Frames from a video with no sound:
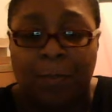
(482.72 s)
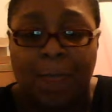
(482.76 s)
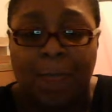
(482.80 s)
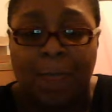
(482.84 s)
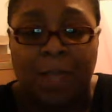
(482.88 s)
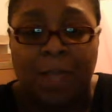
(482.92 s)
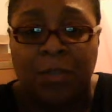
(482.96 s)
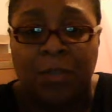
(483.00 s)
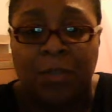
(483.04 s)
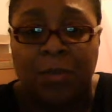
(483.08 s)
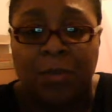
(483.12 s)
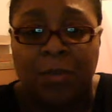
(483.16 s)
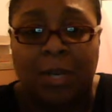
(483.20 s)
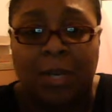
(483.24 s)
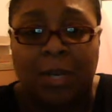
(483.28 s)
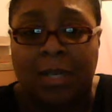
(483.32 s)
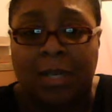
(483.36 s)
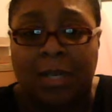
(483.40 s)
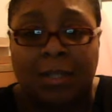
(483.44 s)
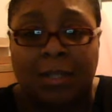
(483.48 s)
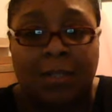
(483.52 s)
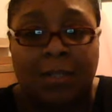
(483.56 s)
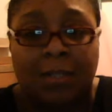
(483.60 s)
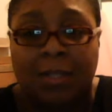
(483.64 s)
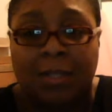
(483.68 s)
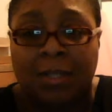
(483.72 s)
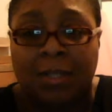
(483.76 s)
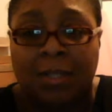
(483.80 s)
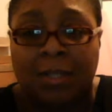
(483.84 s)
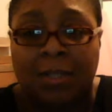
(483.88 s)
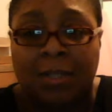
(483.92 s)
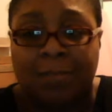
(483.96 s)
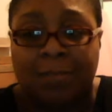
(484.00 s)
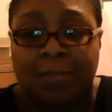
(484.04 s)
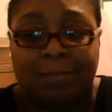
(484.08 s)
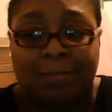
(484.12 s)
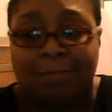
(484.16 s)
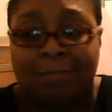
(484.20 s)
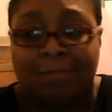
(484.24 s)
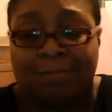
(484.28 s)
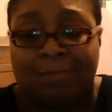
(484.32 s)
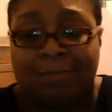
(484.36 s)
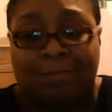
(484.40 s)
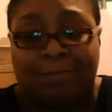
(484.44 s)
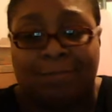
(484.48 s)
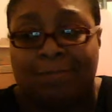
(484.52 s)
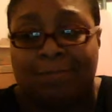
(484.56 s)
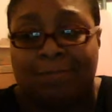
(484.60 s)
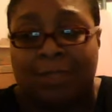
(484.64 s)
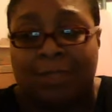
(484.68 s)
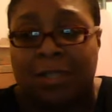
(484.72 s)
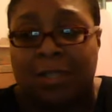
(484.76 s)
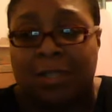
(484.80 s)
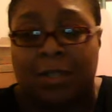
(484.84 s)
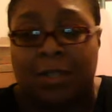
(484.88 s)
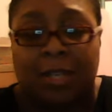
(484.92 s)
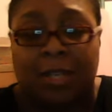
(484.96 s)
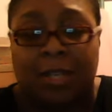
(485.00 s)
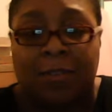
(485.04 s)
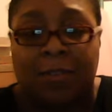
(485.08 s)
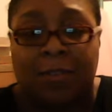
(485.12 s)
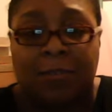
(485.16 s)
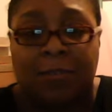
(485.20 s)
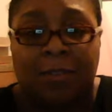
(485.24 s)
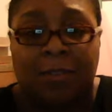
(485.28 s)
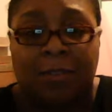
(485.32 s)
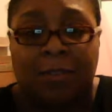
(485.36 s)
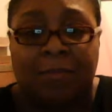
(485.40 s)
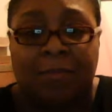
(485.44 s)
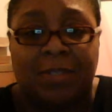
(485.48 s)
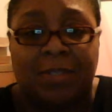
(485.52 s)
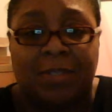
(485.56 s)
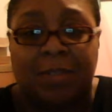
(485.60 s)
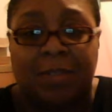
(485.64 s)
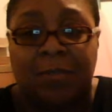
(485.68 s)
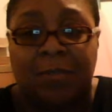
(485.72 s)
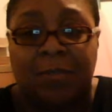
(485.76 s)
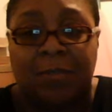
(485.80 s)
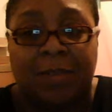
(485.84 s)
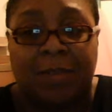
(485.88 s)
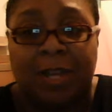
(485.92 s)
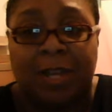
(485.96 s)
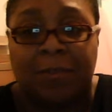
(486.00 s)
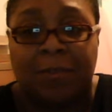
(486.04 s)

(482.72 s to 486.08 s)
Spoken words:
drug. Here for the Central Valley.